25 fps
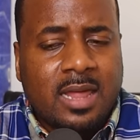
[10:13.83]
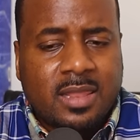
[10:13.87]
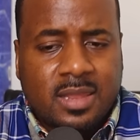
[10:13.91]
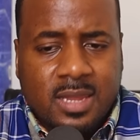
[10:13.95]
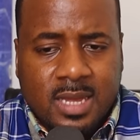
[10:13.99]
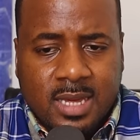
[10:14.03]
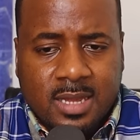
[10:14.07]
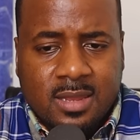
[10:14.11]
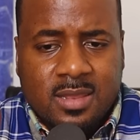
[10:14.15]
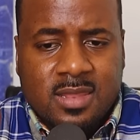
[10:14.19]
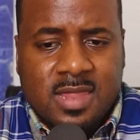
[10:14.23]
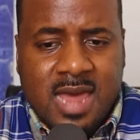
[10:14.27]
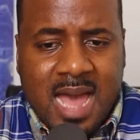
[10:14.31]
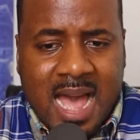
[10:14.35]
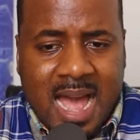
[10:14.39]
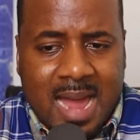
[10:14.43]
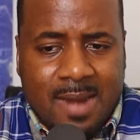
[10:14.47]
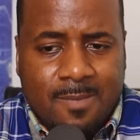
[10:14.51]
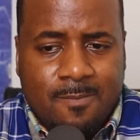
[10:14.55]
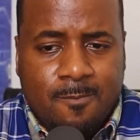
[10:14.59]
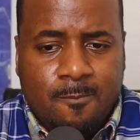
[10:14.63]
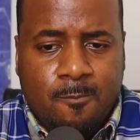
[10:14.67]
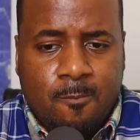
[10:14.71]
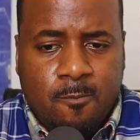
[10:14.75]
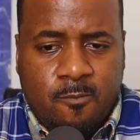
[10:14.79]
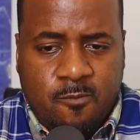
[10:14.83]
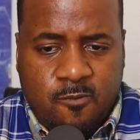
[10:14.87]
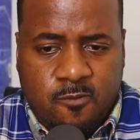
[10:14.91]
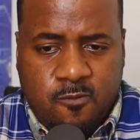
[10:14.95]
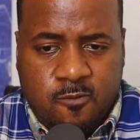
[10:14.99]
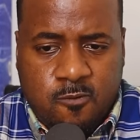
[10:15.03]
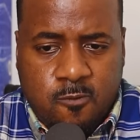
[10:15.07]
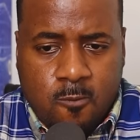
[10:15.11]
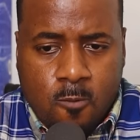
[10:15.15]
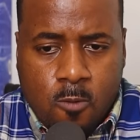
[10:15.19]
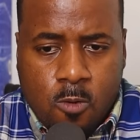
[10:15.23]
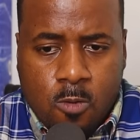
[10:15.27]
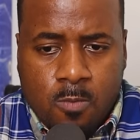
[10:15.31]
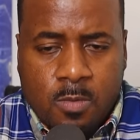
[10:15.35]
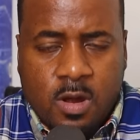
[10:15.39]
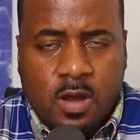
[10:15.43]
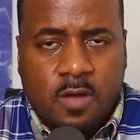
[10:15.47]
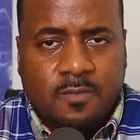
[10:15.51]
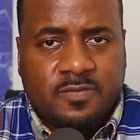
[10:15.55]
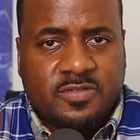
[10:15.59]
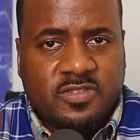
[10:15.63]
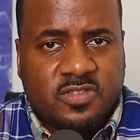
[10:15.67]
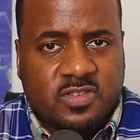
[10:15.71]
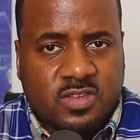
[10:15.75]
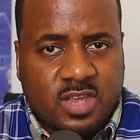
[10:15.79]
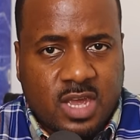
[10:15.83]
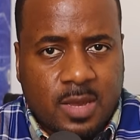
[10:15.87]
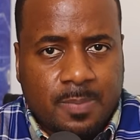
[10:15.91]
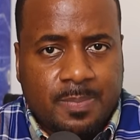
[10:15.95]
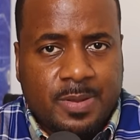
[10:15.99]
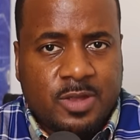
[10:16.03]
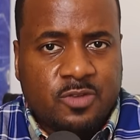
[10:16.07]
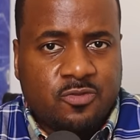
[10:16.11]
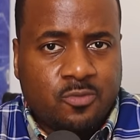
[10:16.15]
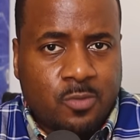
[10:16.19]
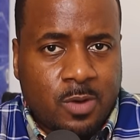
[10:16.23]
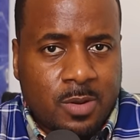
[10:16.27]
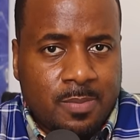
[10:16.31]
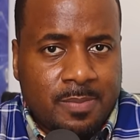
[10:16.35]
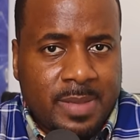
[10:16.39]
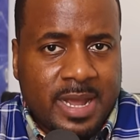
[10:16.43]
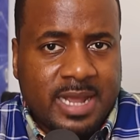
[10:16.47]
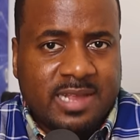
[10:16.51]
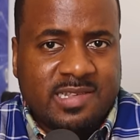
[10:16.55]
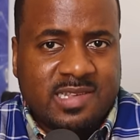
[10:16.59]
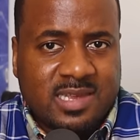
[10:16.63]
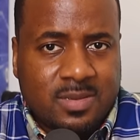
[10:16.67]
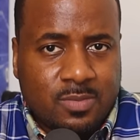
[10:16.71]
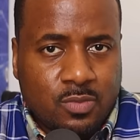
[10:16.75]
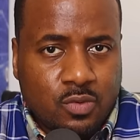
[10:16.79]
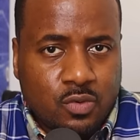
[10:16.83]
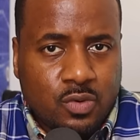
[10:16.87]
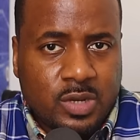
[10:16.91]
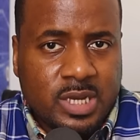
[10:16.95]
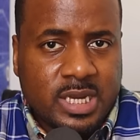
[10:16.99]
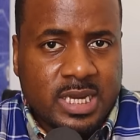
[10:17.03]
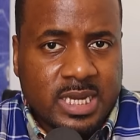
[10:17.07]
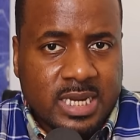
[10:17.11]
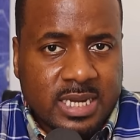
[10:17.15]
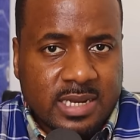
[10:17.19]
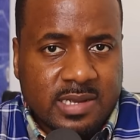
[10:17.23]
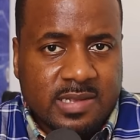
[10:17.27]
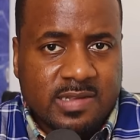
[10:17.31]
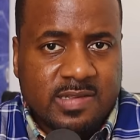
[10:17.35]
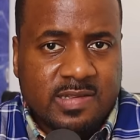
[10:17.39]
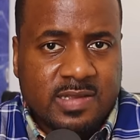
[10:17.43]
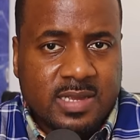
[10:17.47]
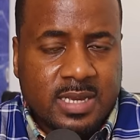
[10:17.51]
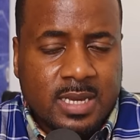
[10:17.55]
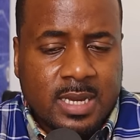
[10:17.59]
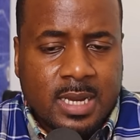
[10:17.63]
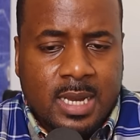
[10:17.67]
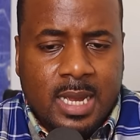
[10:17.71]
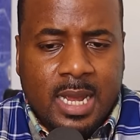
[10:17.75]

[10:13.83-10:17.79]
I think that form of Skip is what makes him who he is.